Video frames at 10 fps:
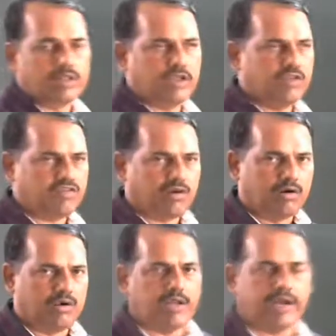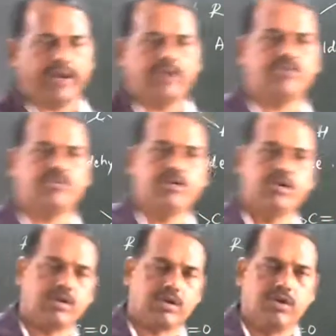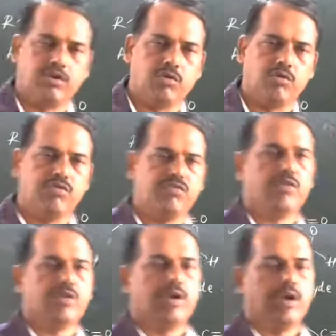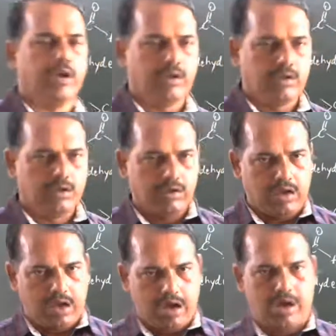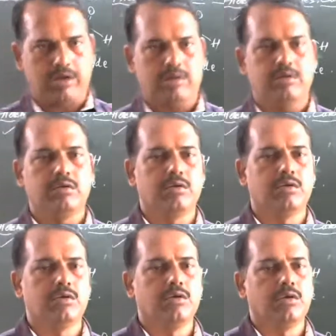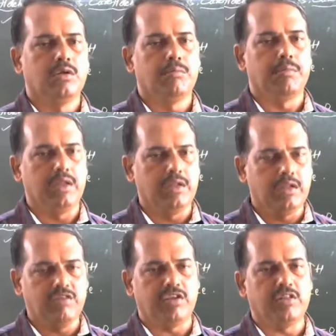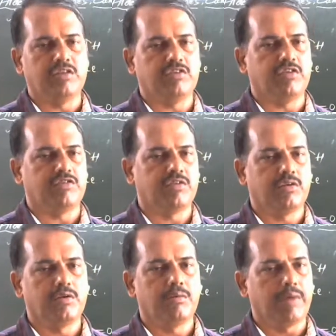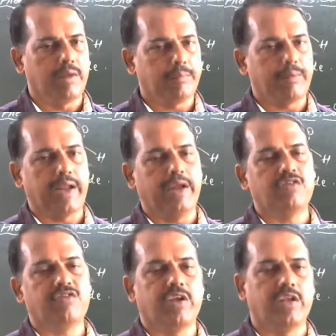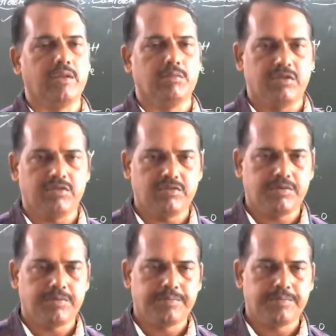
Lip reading: These aldehydes, ketones are mainly synthesized by plants and animals.